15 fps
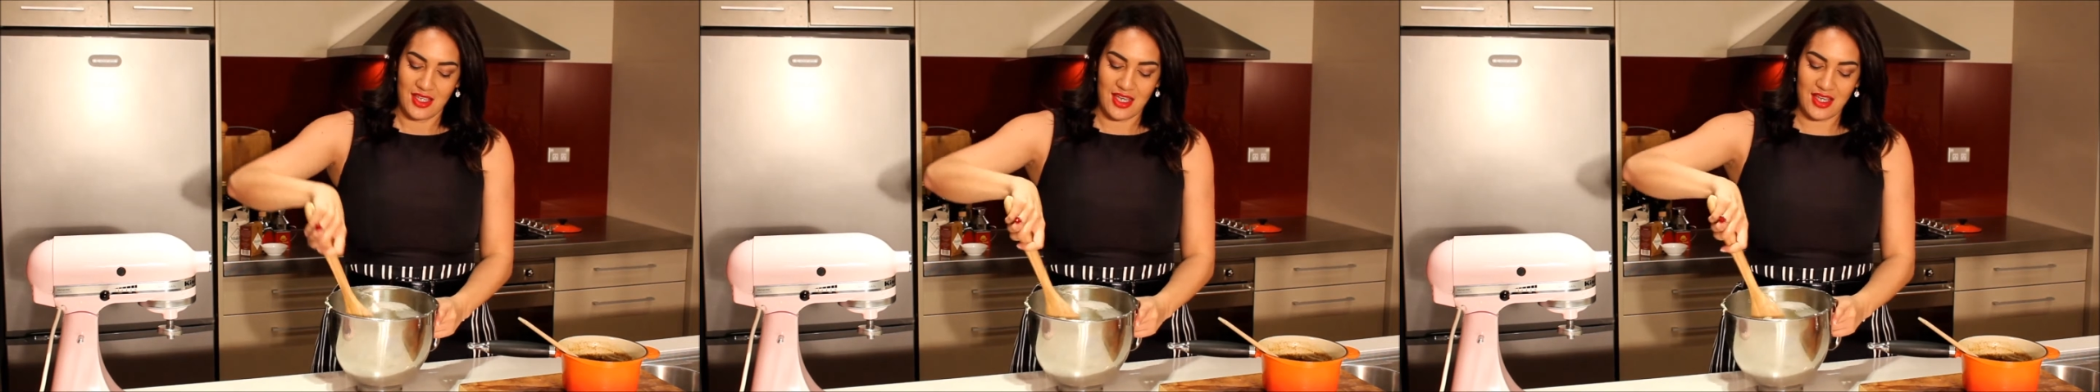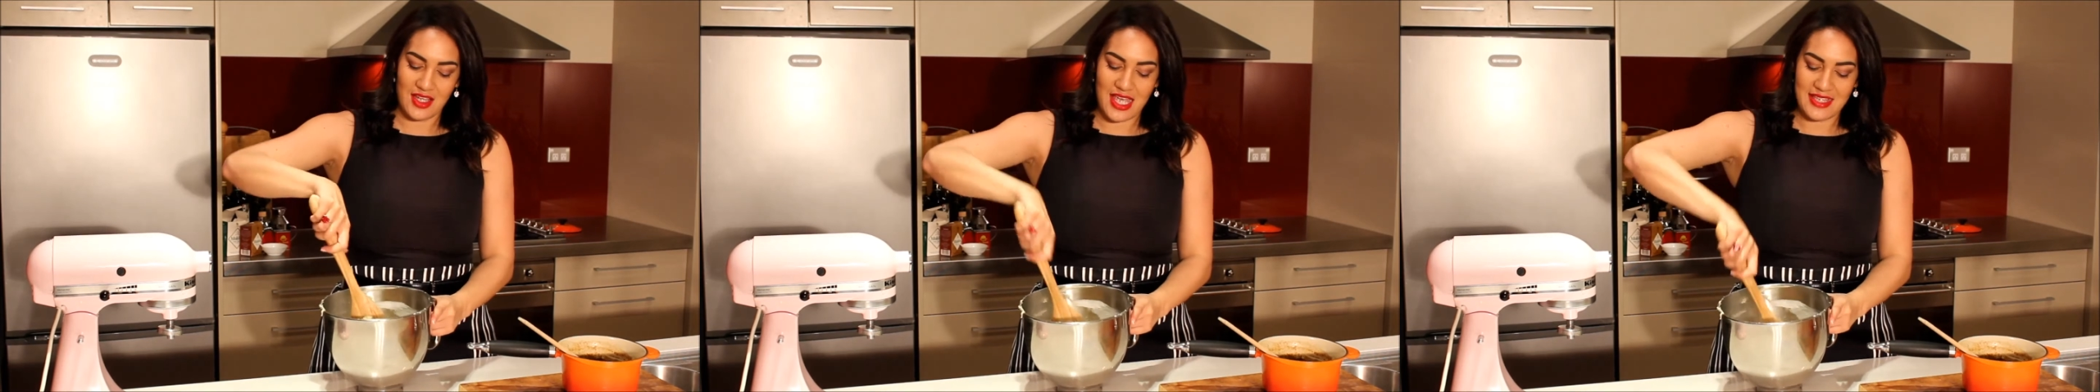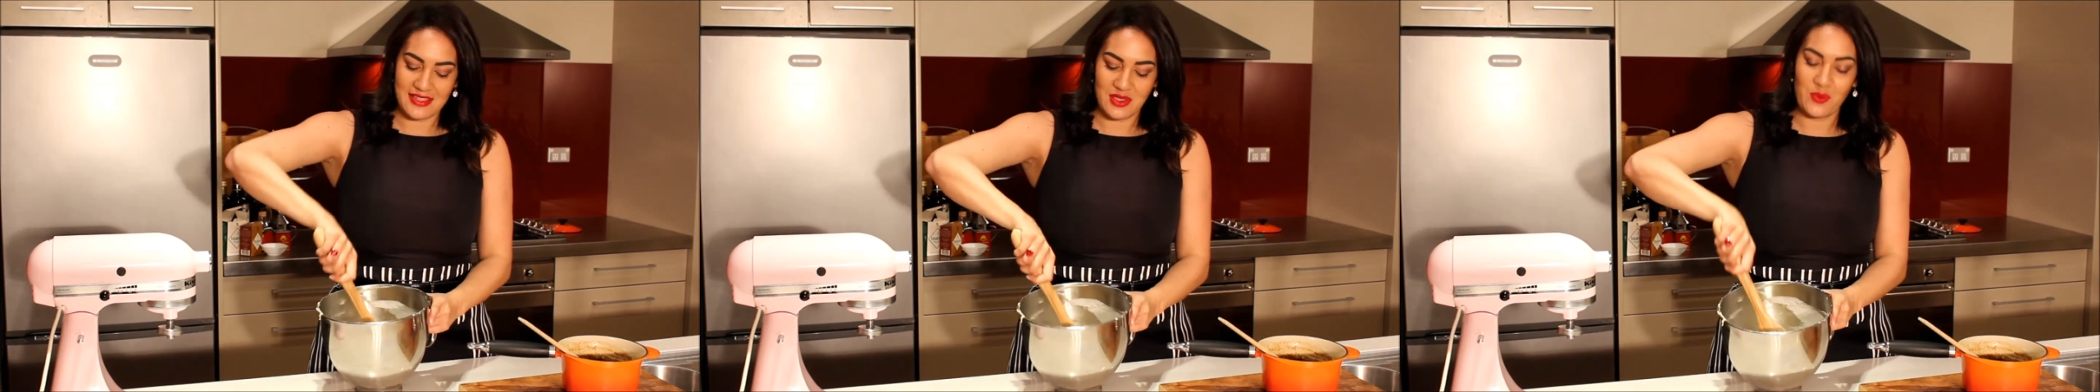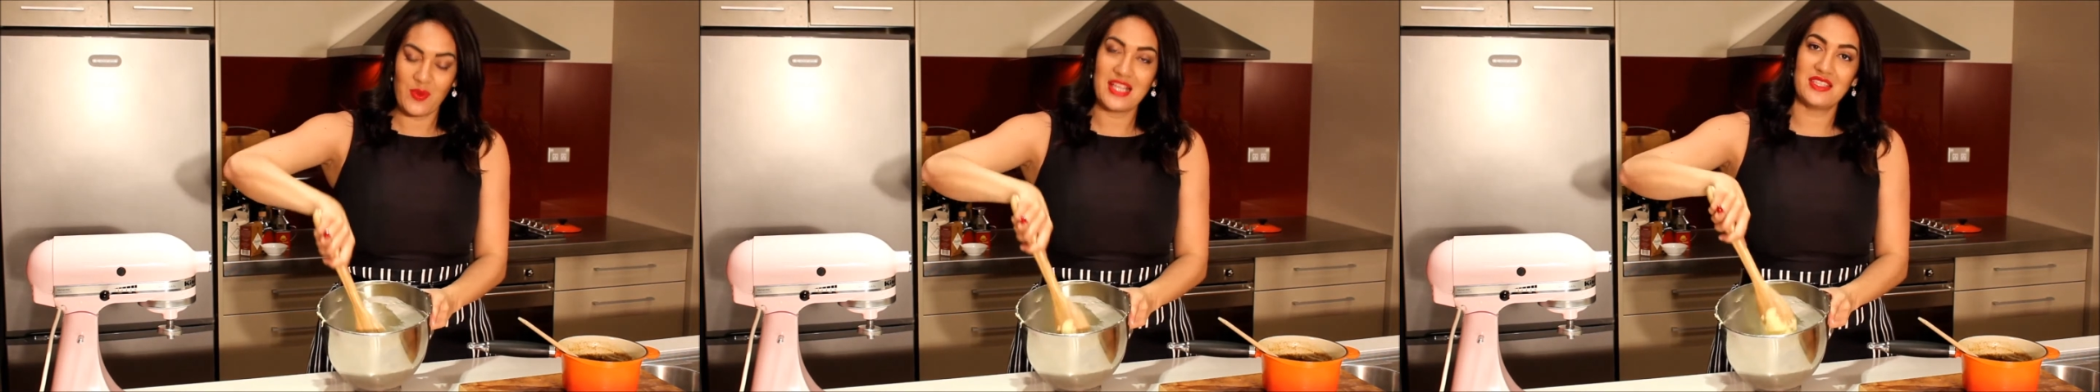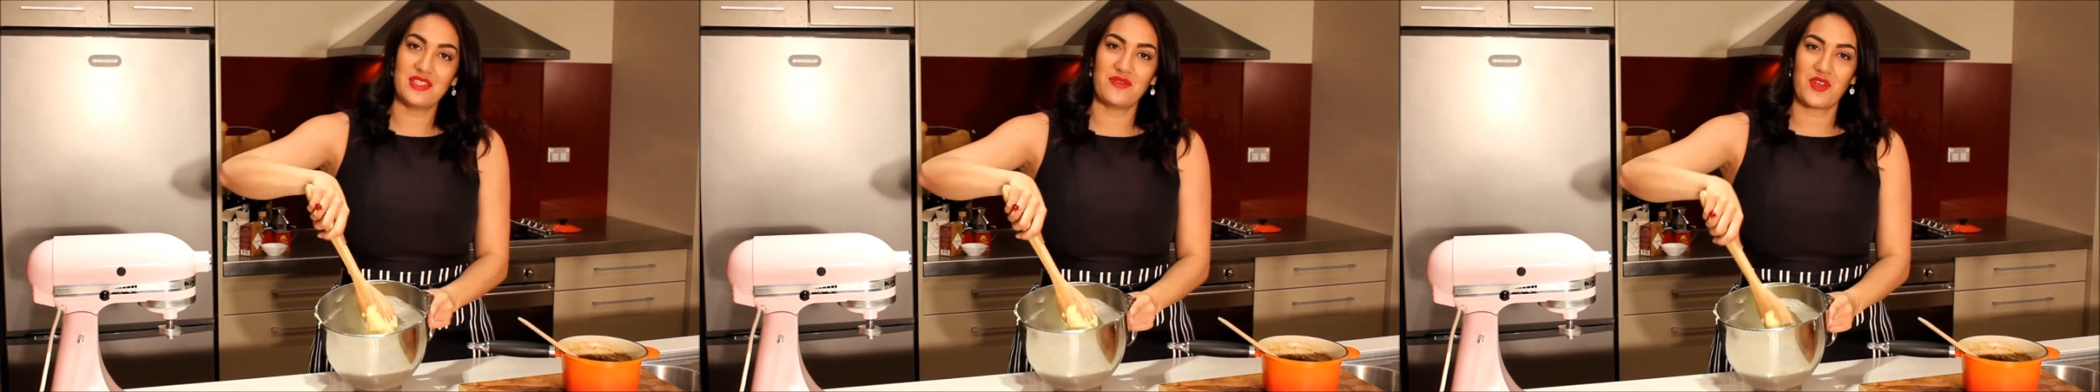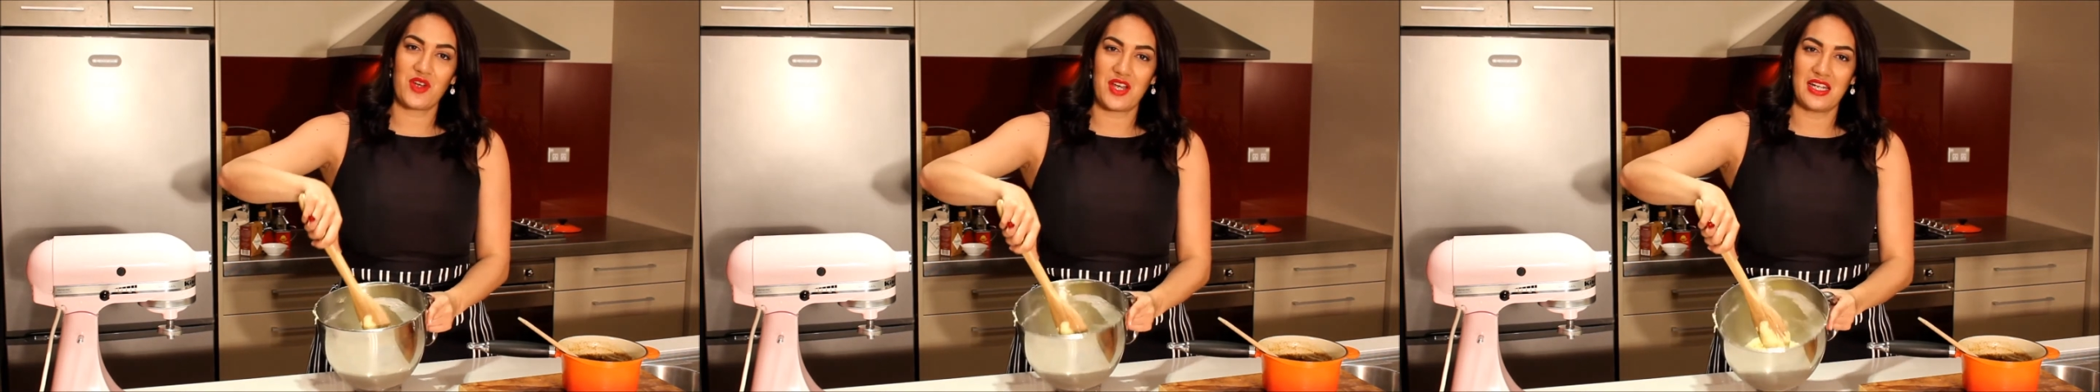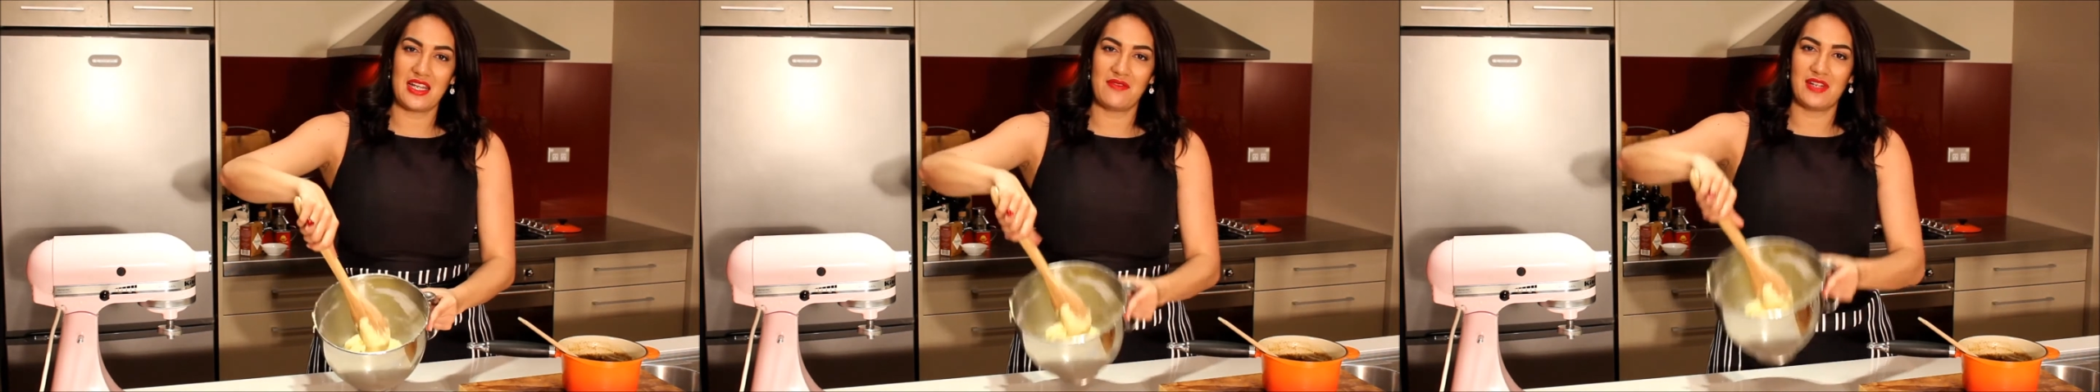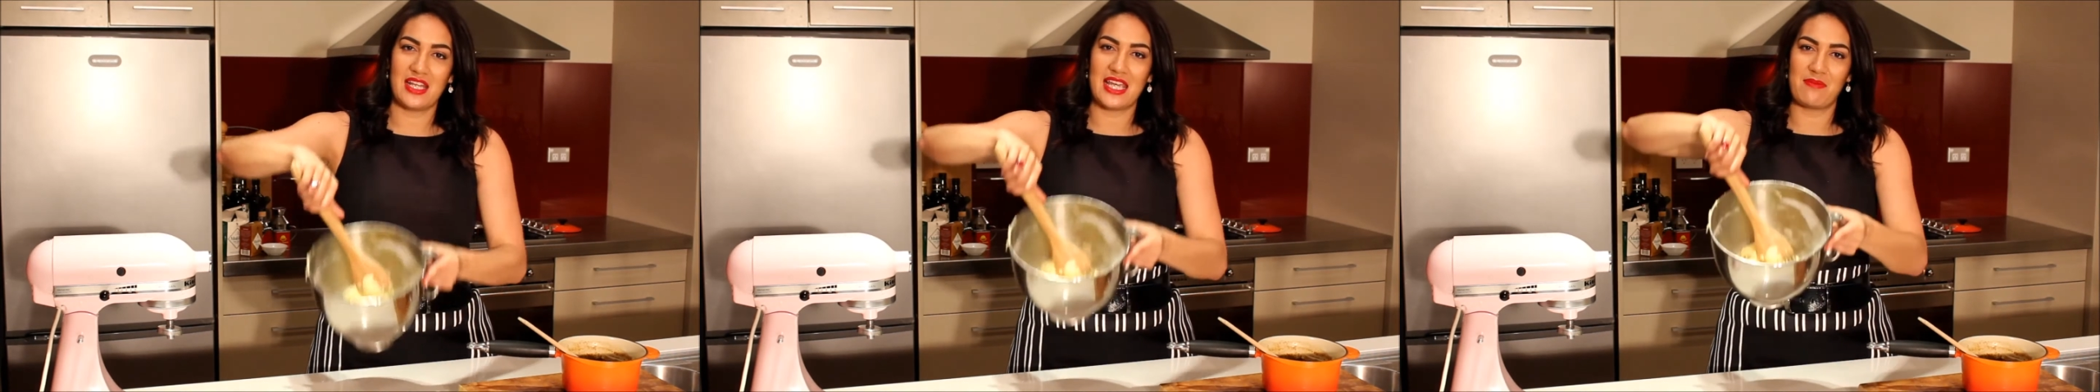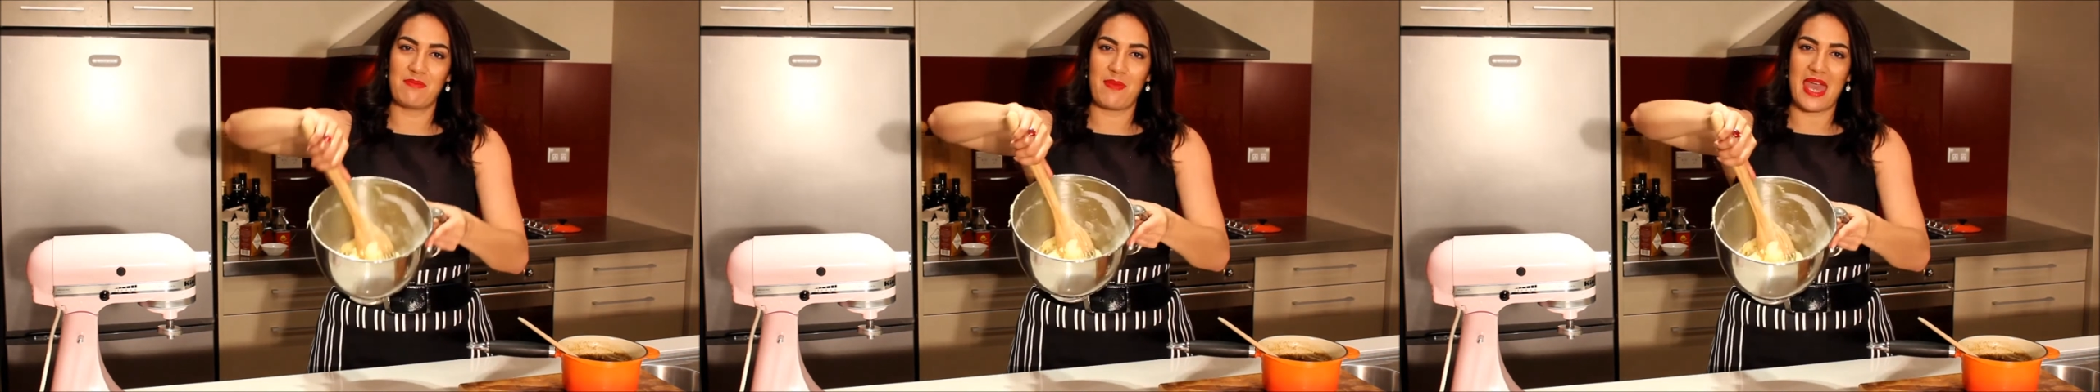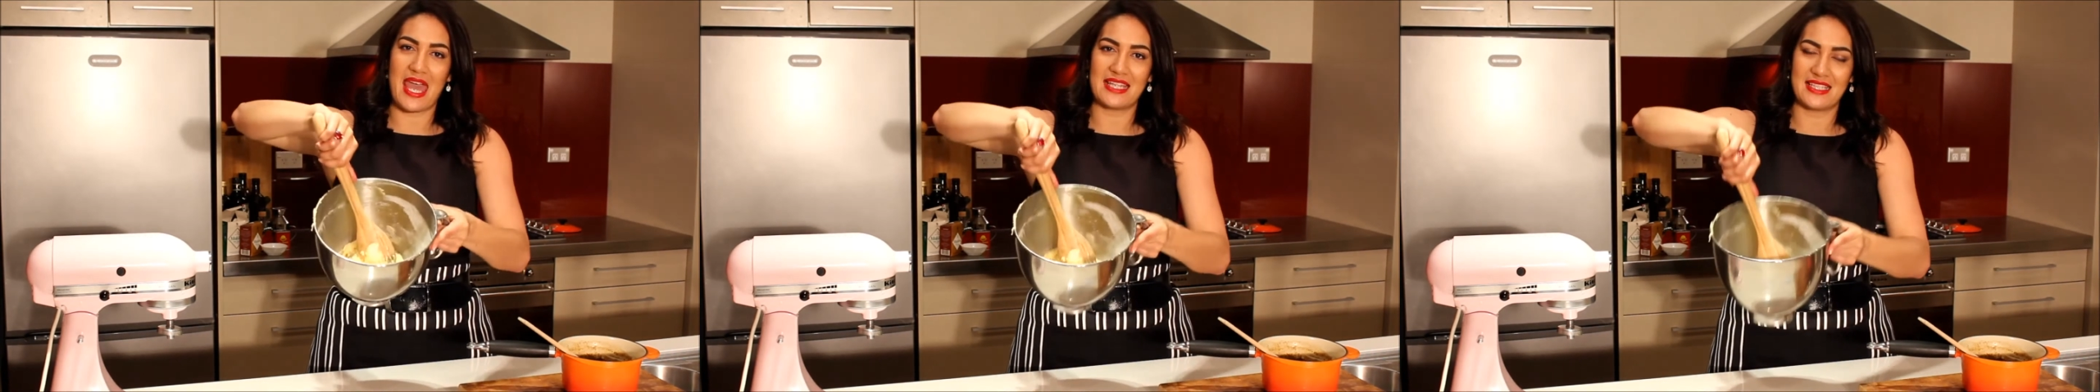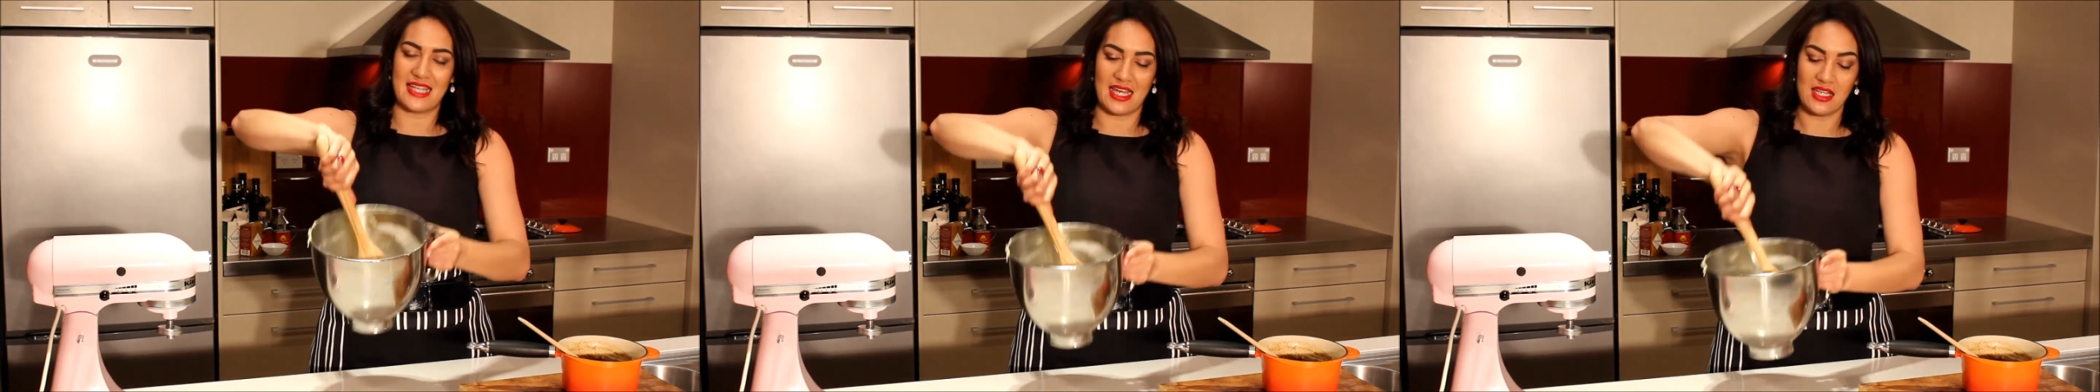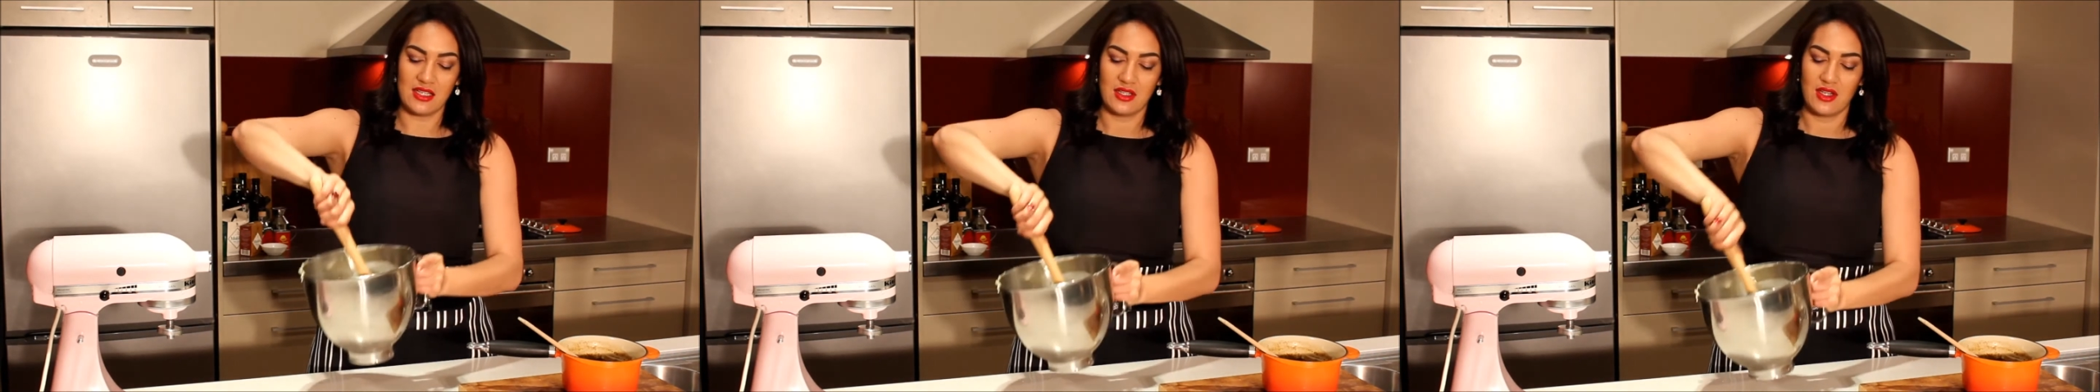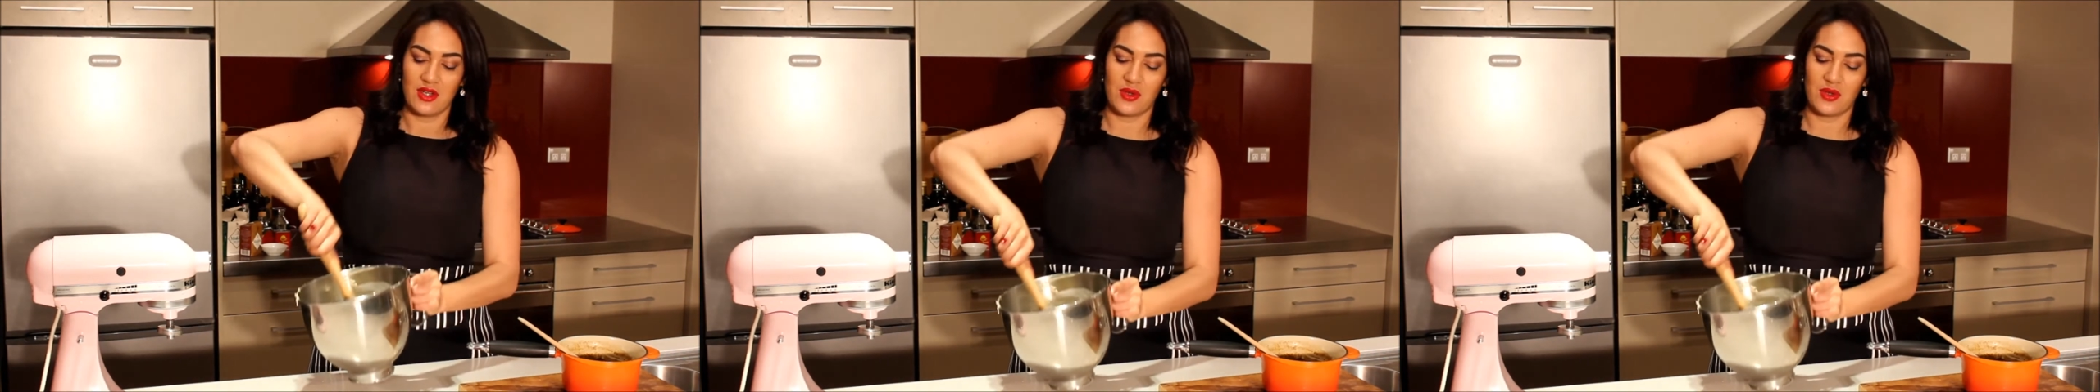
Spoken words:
Okay, so once you've got a lovely batter,